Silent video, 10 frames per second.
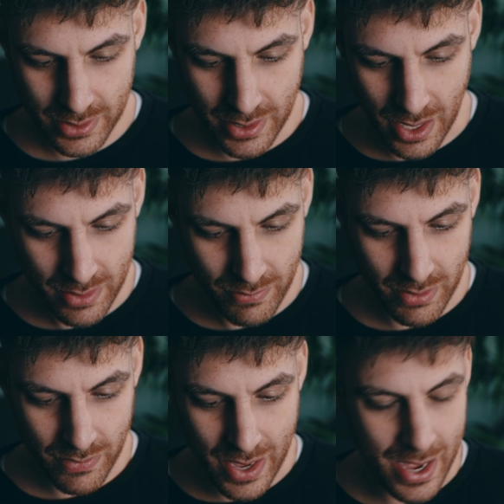get
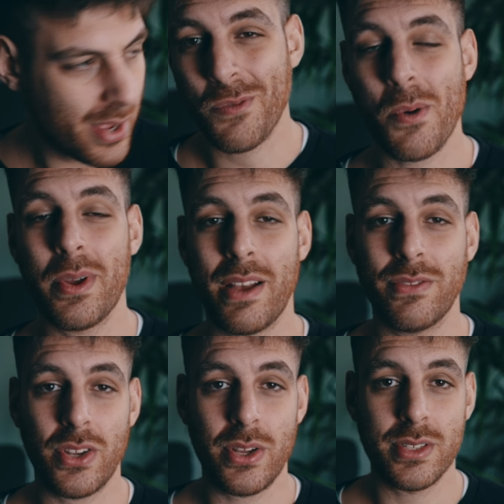rid of that. What we'd
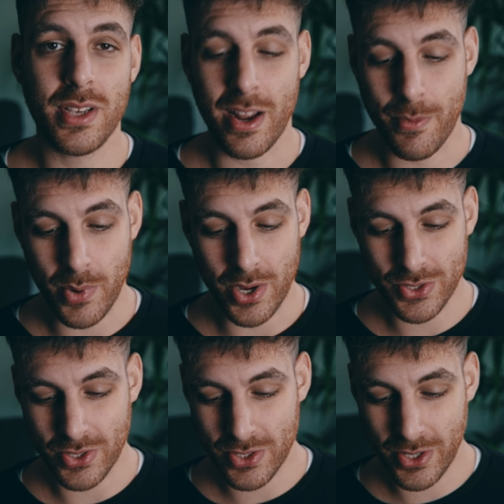have to do to kind of
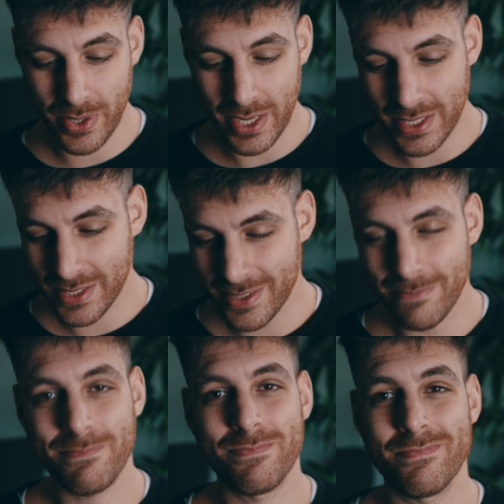merge the two
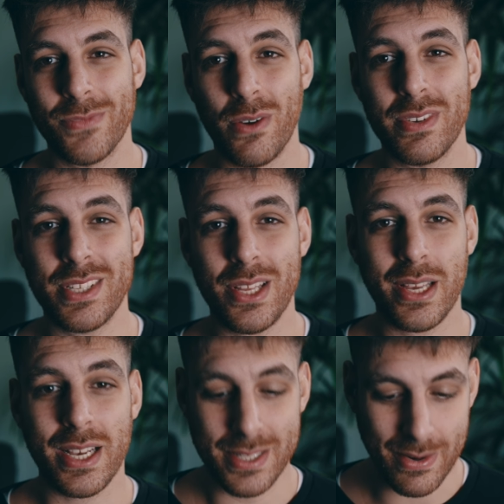is, obviously you
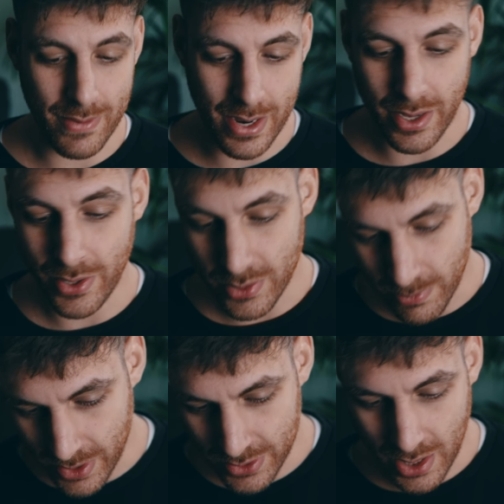guessed it right, use
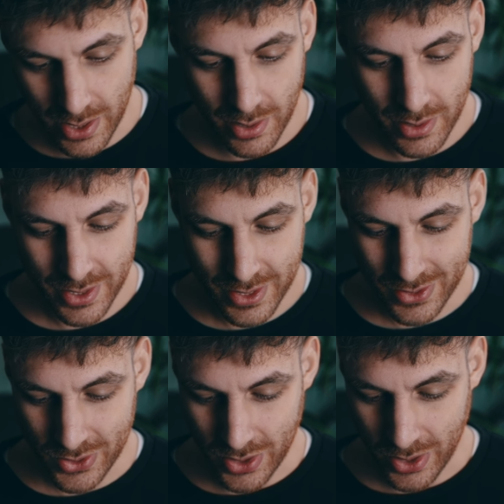the merge layer.
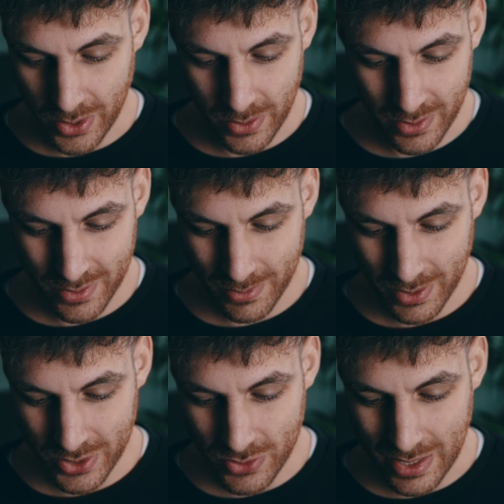So I'm
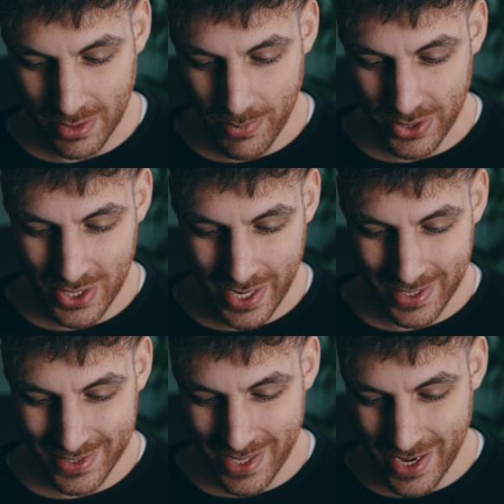going to drag the merge layer
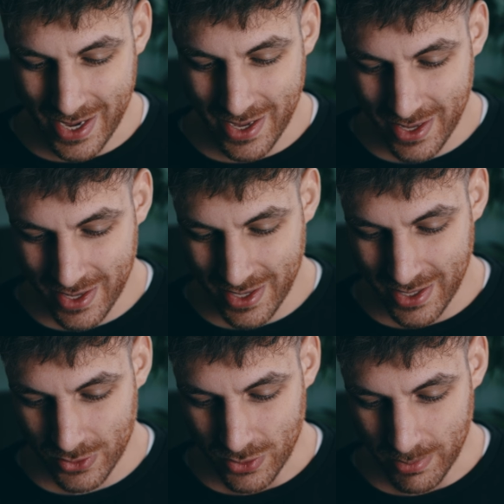into there,
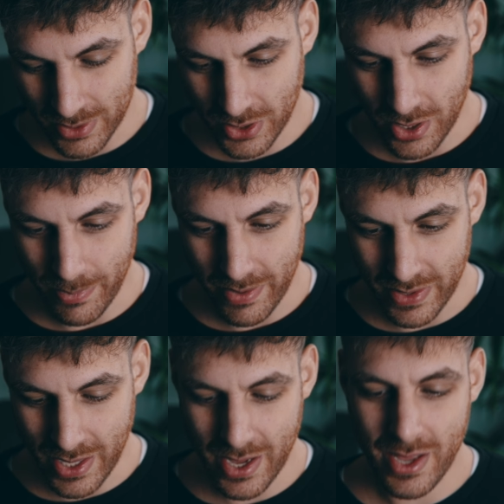drop the top
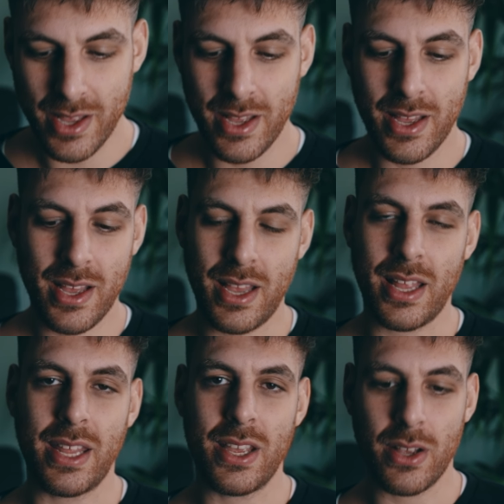over there,
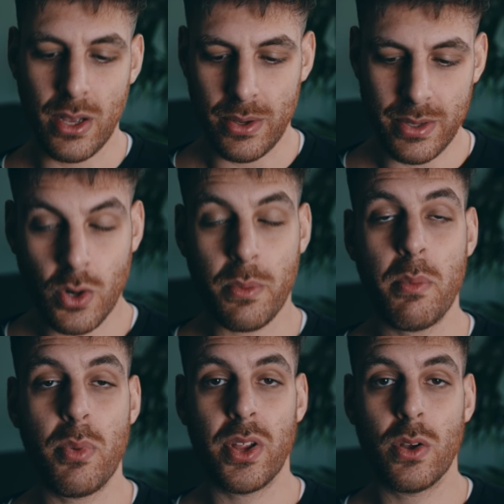and there you go. Do you know what
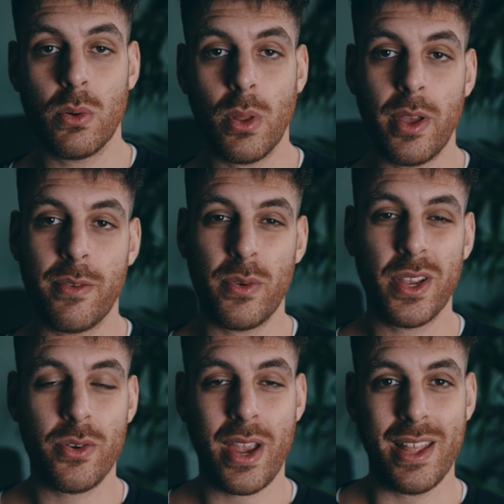would be pretty cool if we
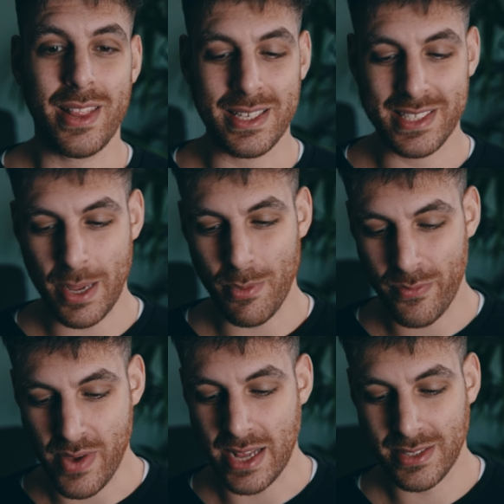created that same
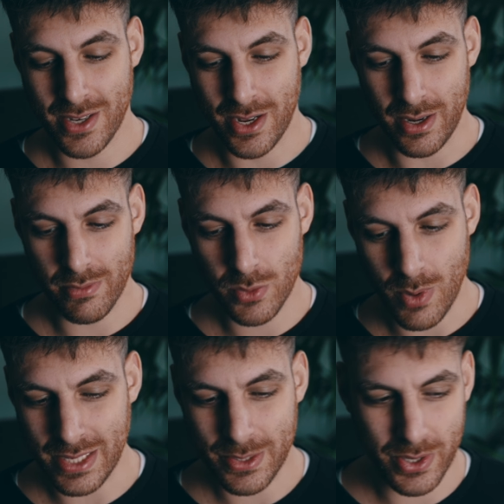effect kind of
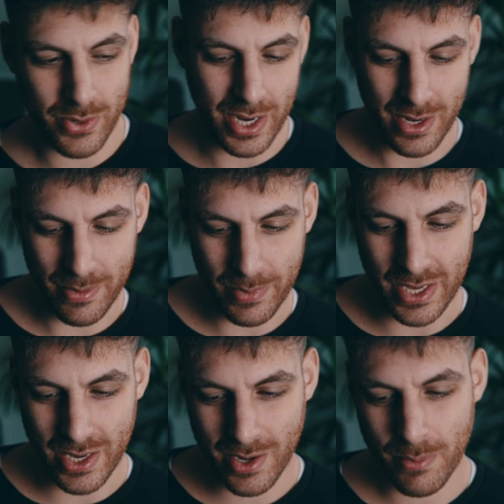twice that we created in the
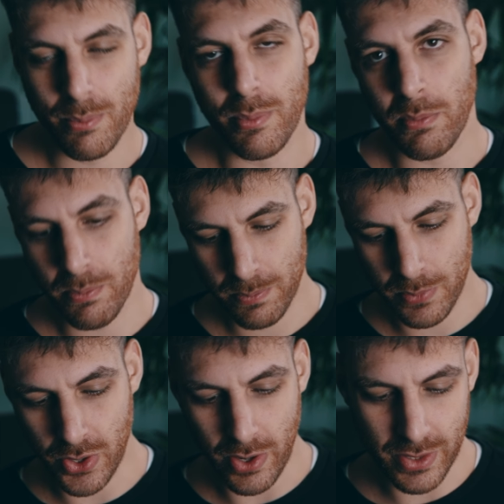beginning, but
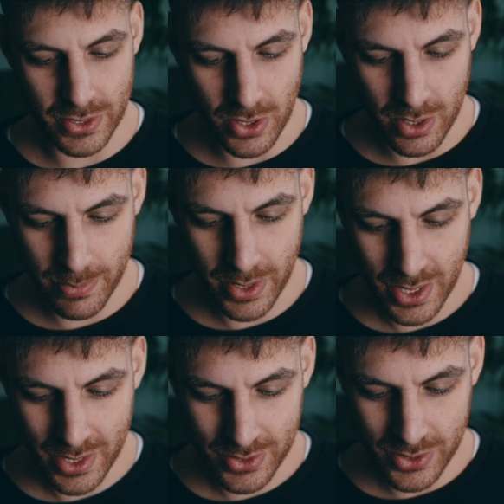put it over the top?
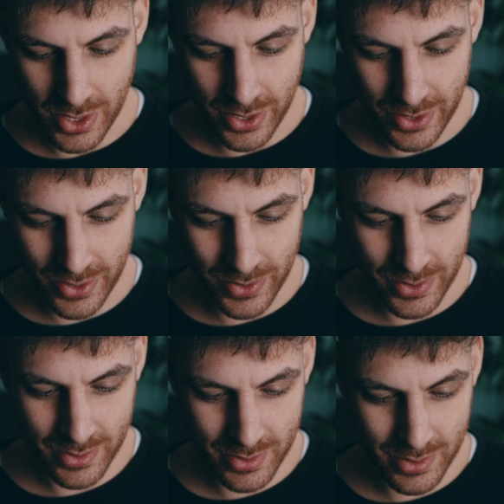
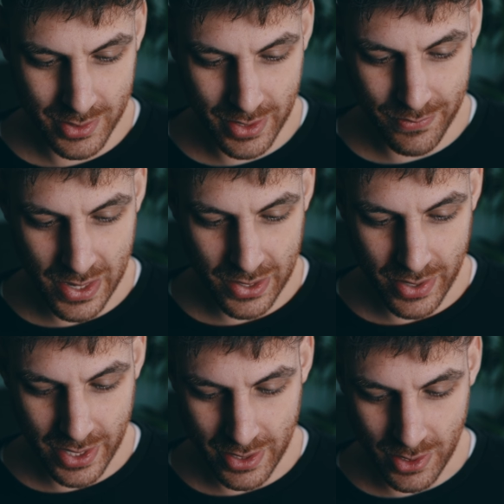So if I
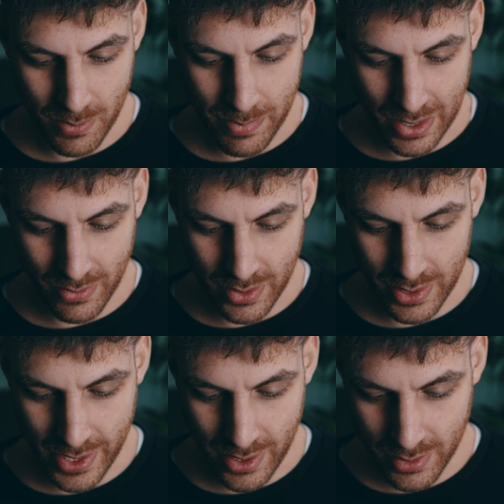created a little
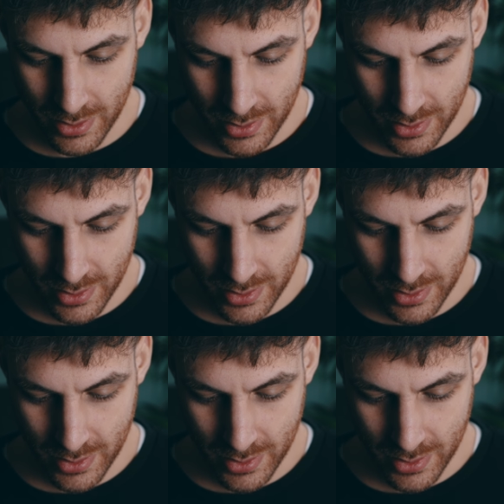background layer,